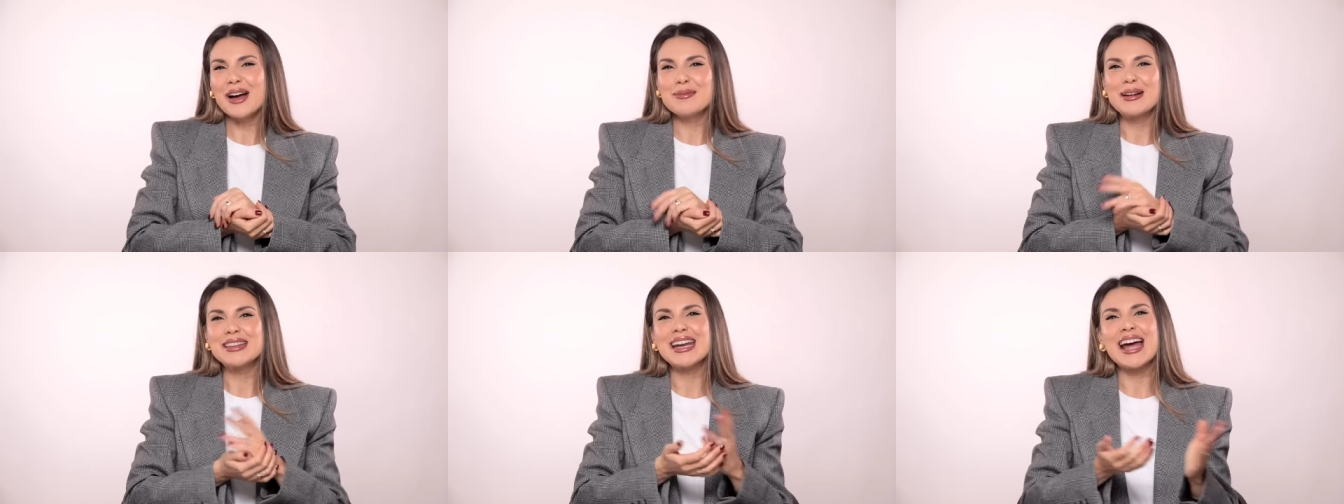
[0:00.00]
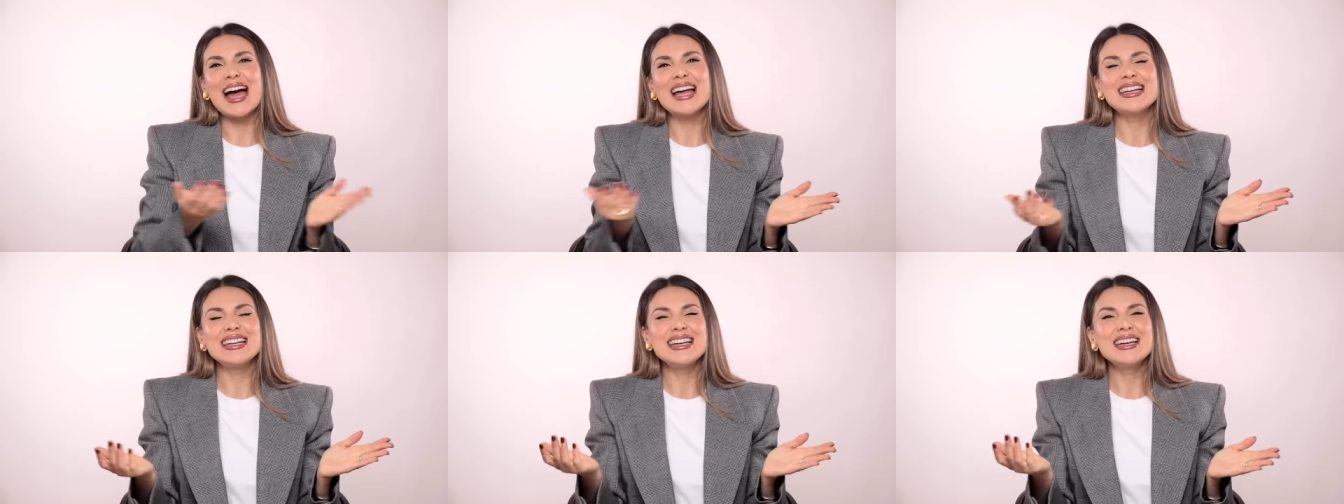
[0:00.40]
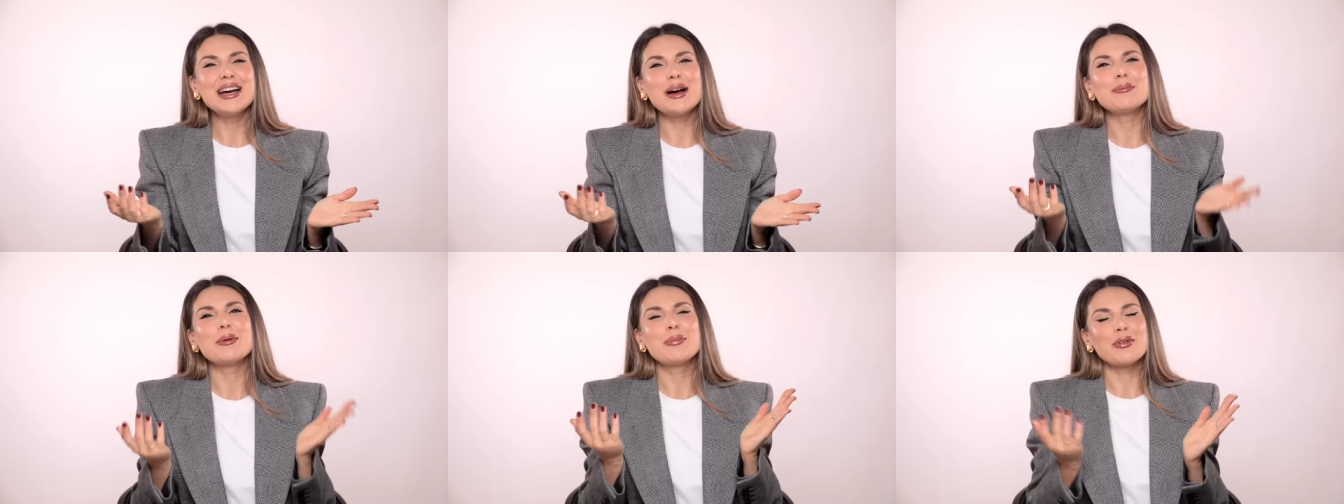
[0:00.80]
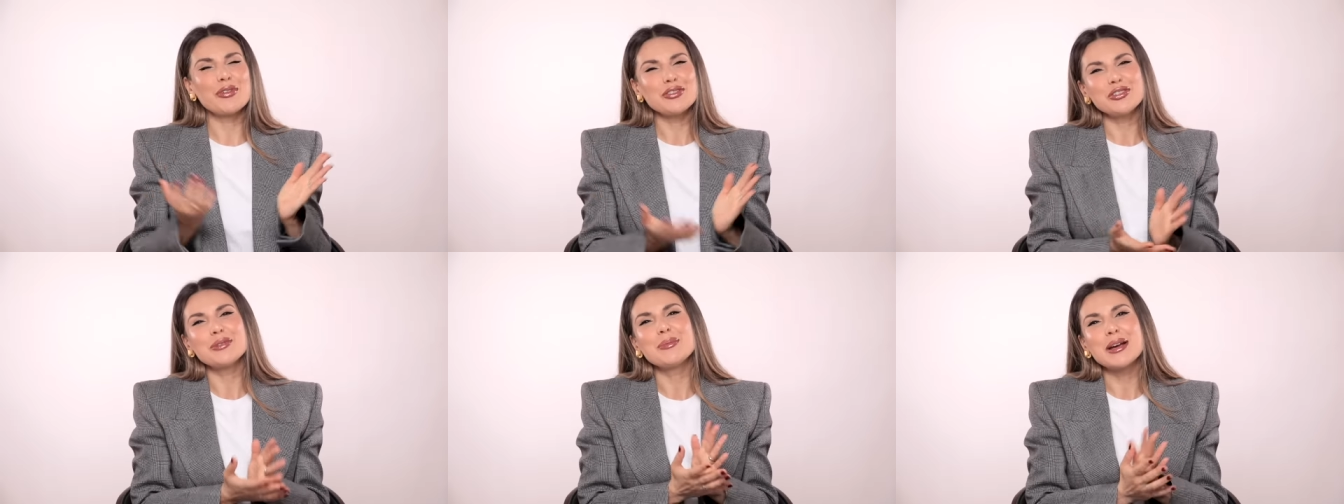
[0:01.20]
I'm Andreea Ali. I'm a
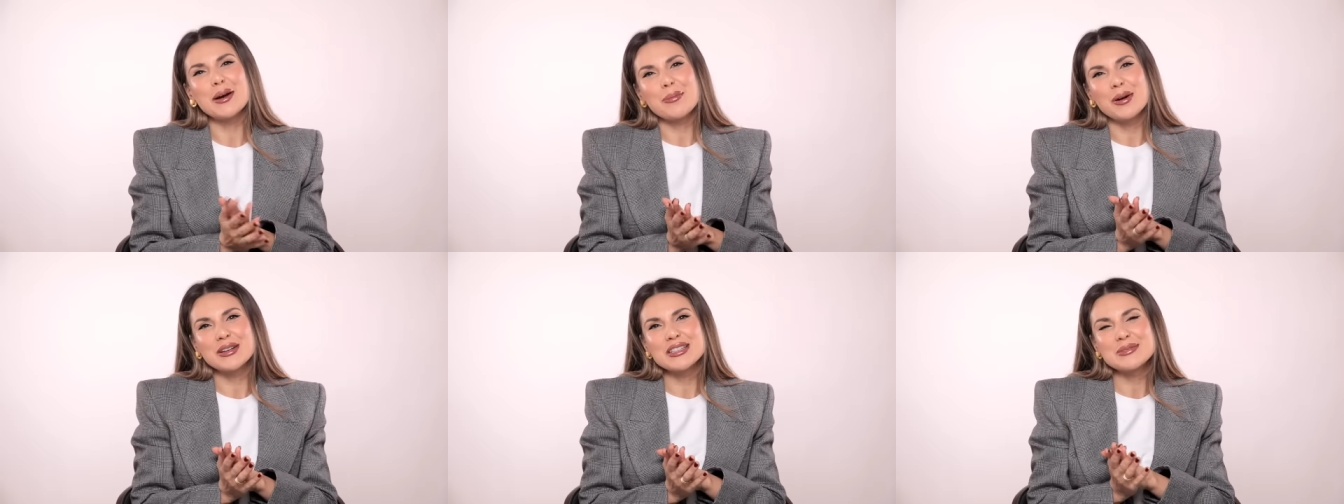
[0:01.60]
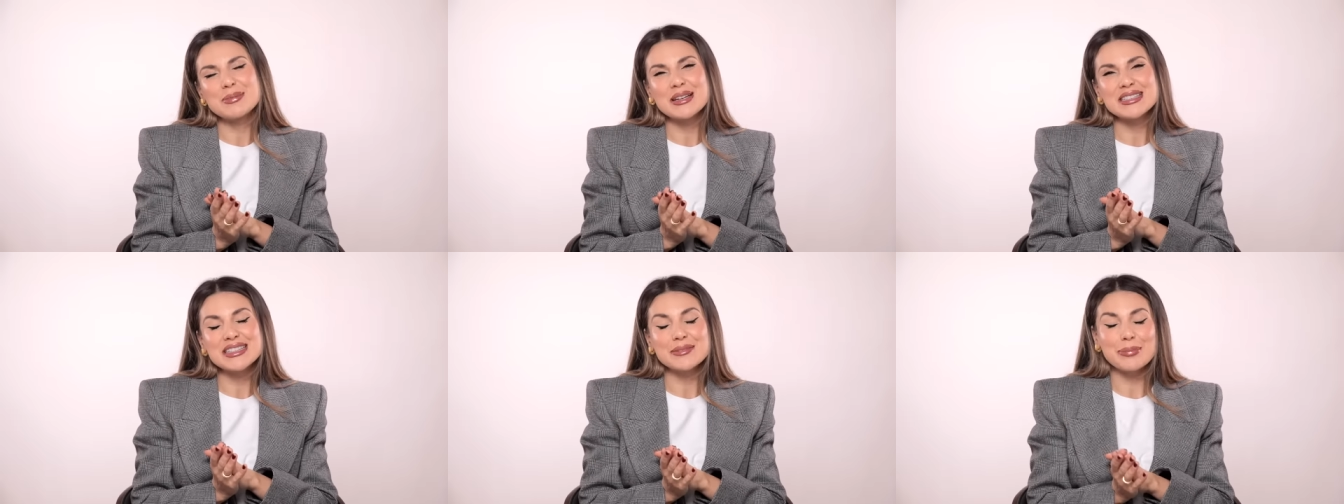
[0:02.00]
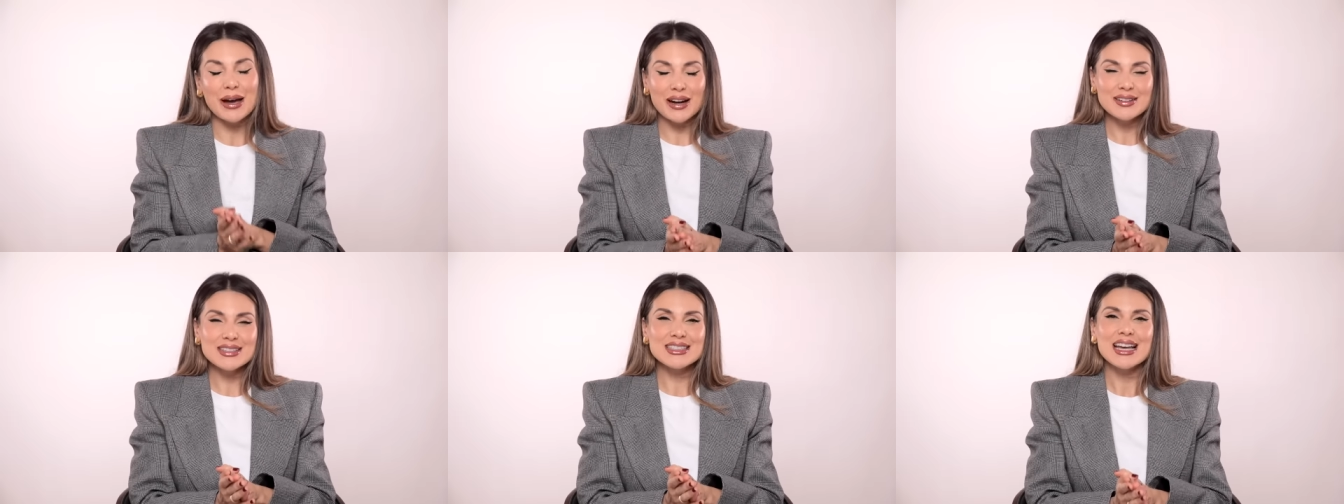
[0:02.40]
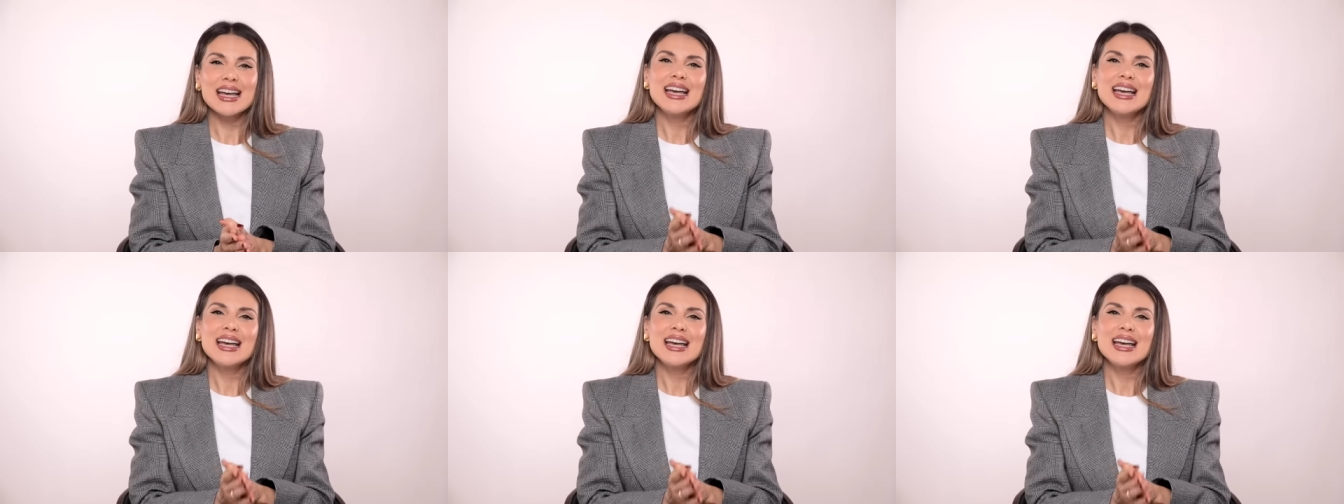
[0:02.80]
professional makeup artist based in Paris,